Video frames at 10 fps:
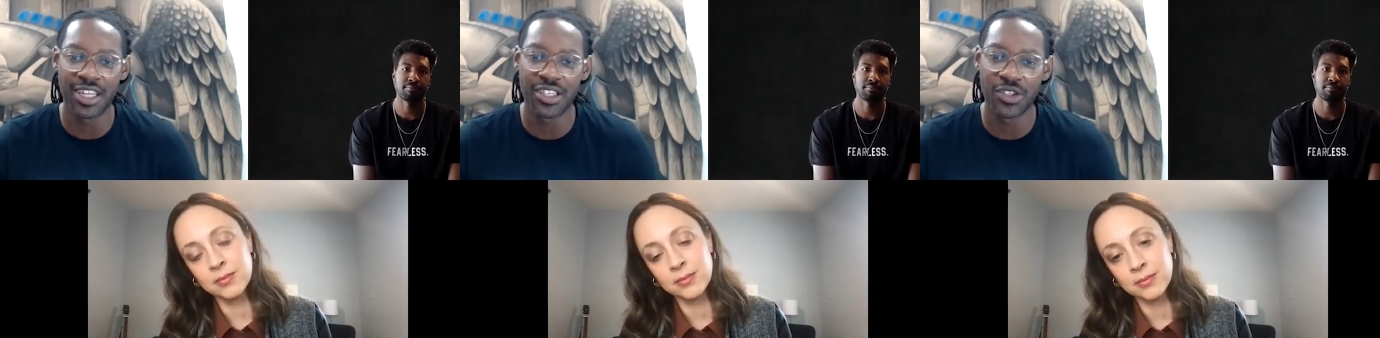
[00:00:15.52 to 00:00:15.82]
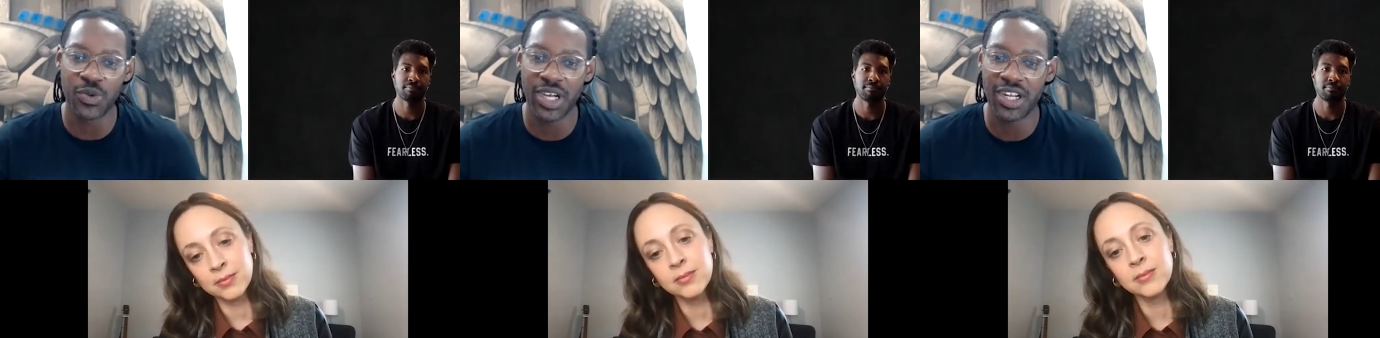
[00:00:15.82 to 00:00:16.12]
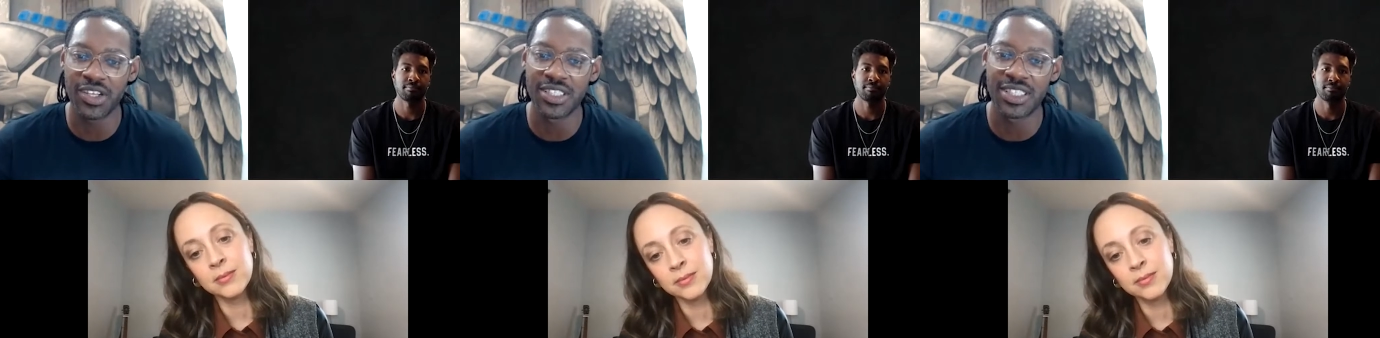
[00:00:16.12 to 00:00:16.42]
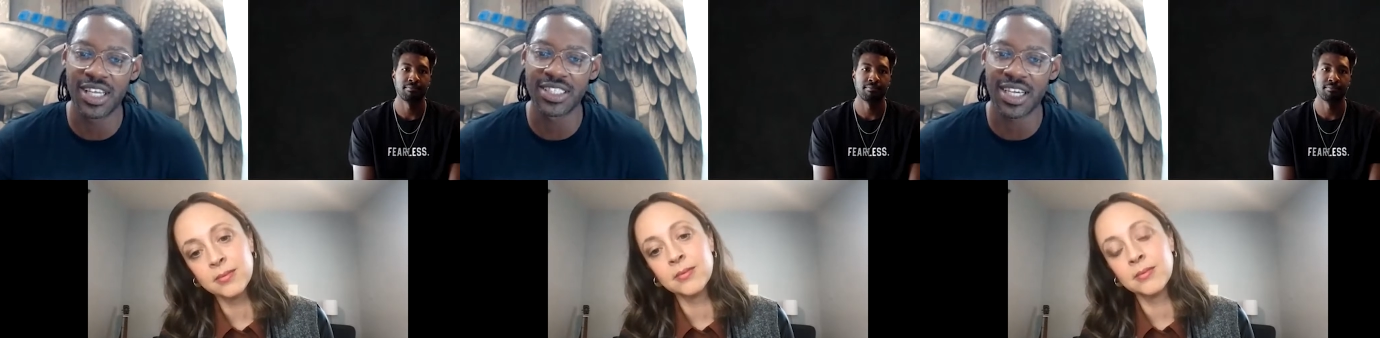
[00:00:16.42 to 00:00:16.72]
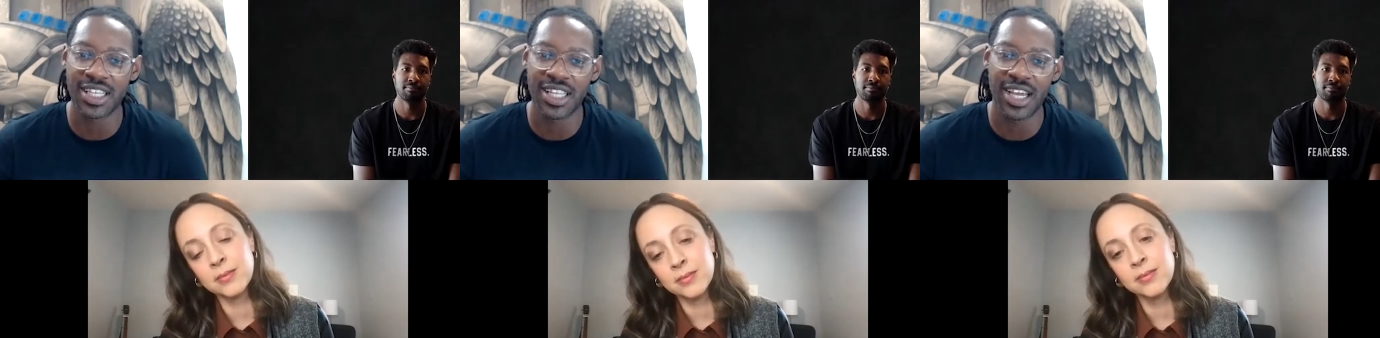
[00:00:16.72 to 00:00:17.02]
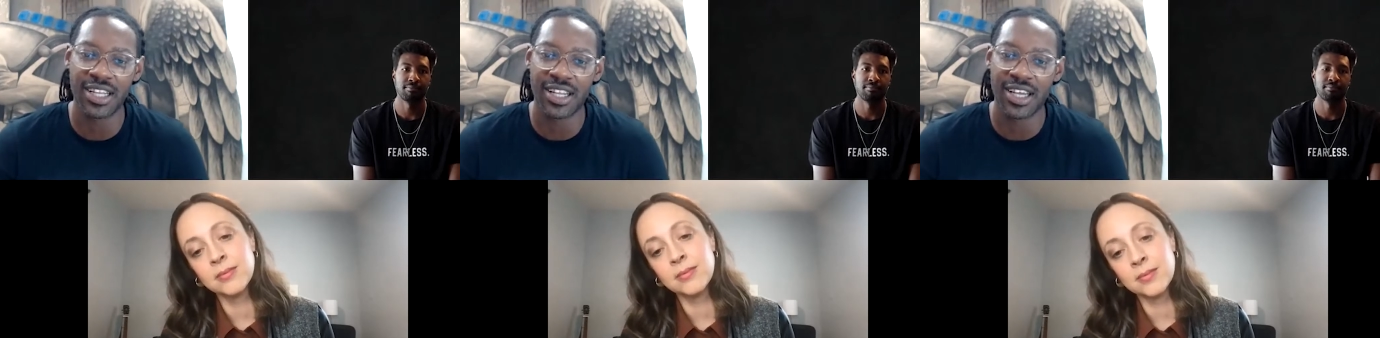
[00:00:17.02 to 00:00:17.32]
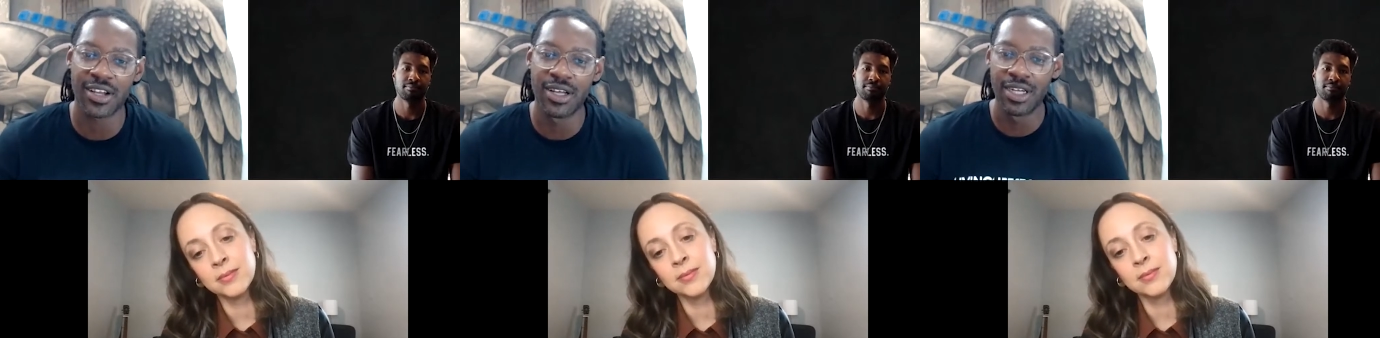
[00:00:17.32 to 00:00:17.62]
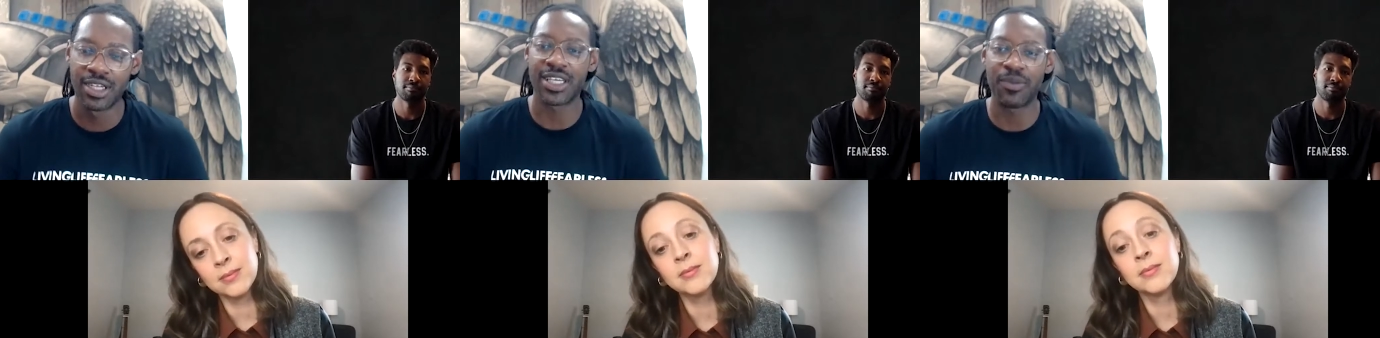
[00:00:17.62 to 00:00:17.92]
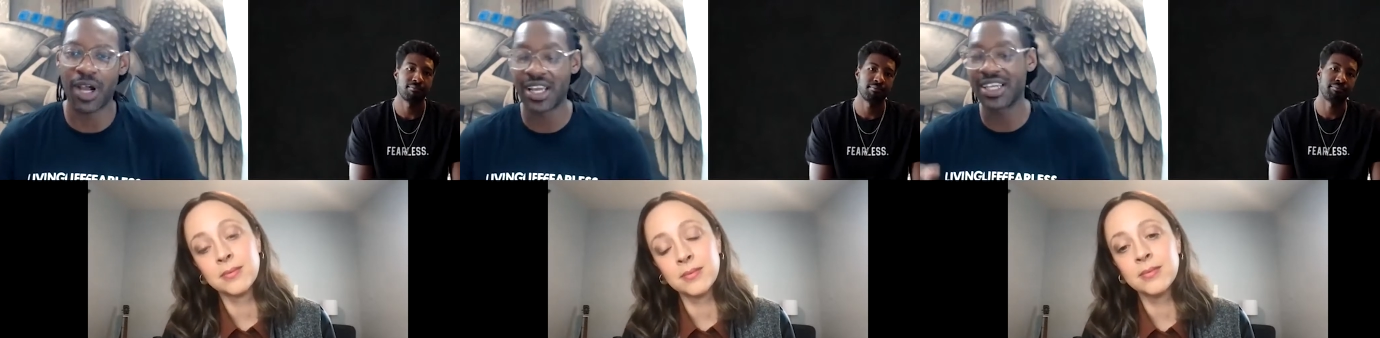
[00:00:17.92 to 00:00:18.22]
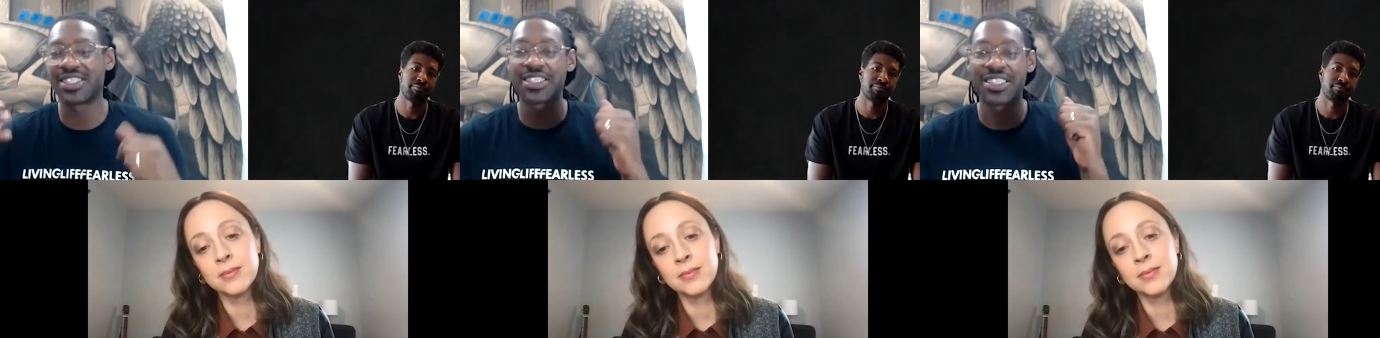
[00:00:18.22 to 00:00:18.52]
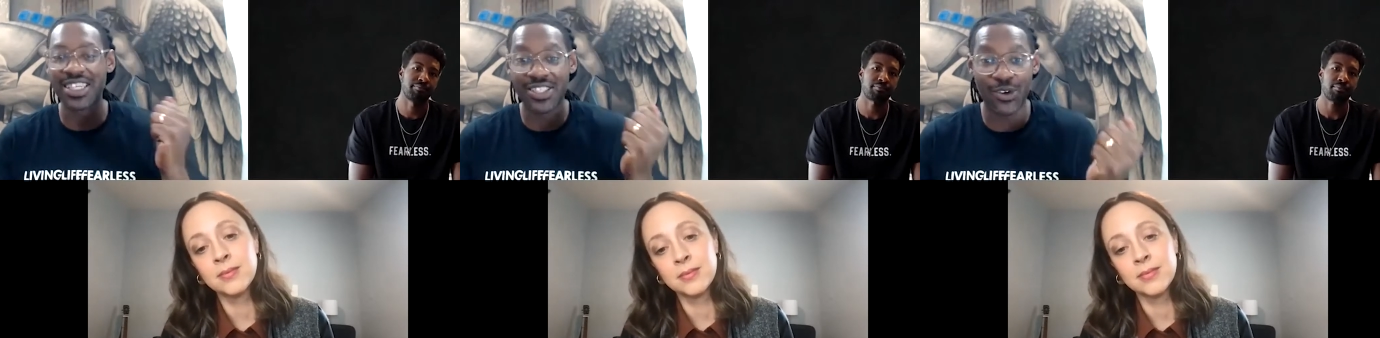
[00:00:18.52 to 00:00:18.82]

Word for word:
Speaker 1: it do well and things like that? Like type, I guess, success